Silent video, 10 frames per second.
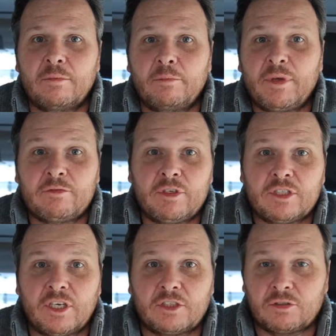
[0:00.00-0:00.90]
a bit of
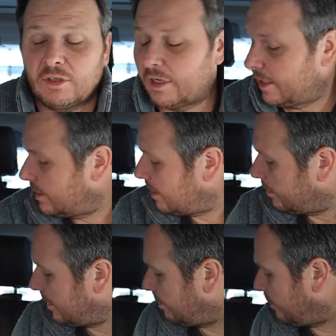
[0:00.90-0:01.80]
research online, and
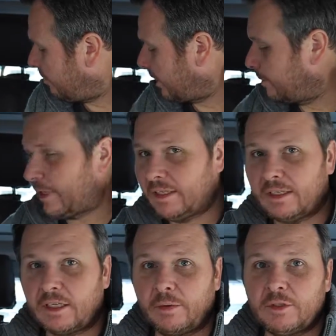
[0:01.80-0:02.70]
somebody
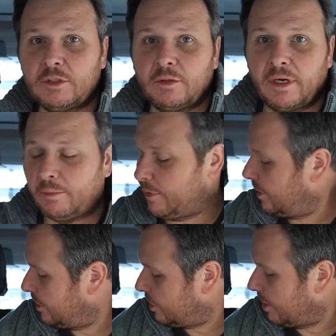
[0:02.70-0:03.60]
recommended going to a company
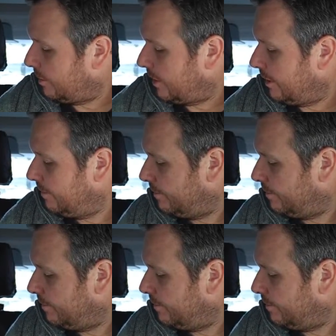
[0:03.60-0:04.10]
in Germany,